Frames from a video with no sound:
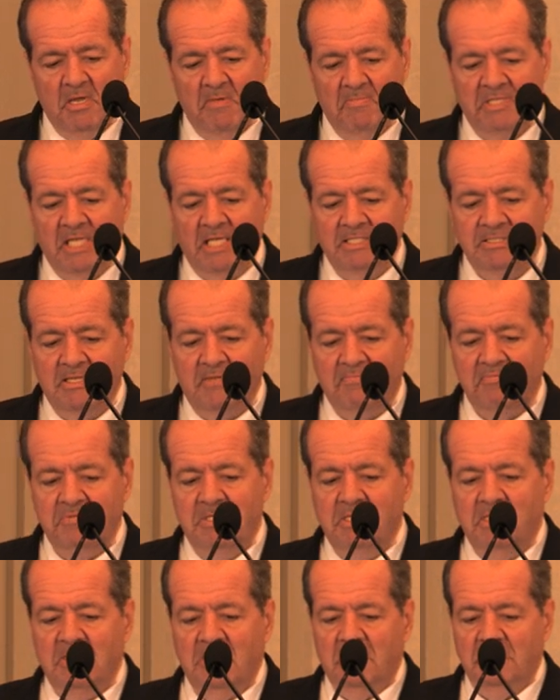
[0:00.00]
but that's
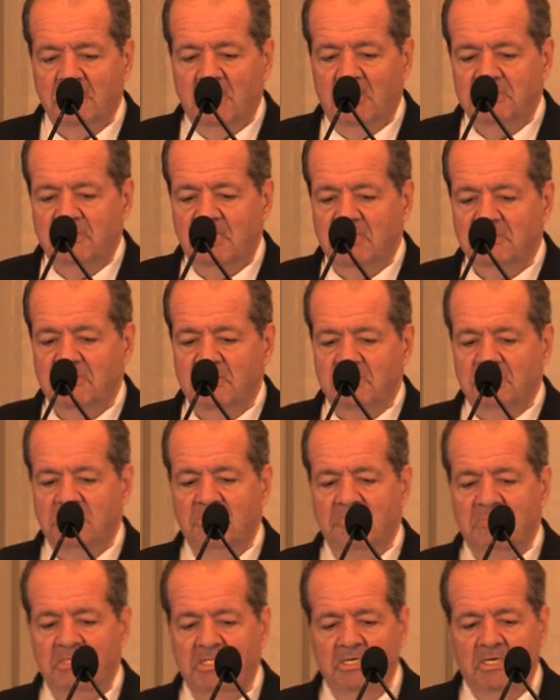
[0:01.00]
definitely a test that
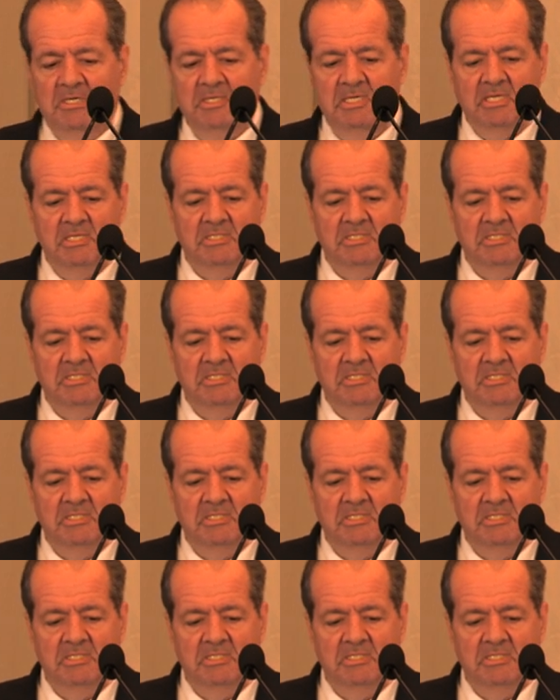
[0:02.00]
should be done,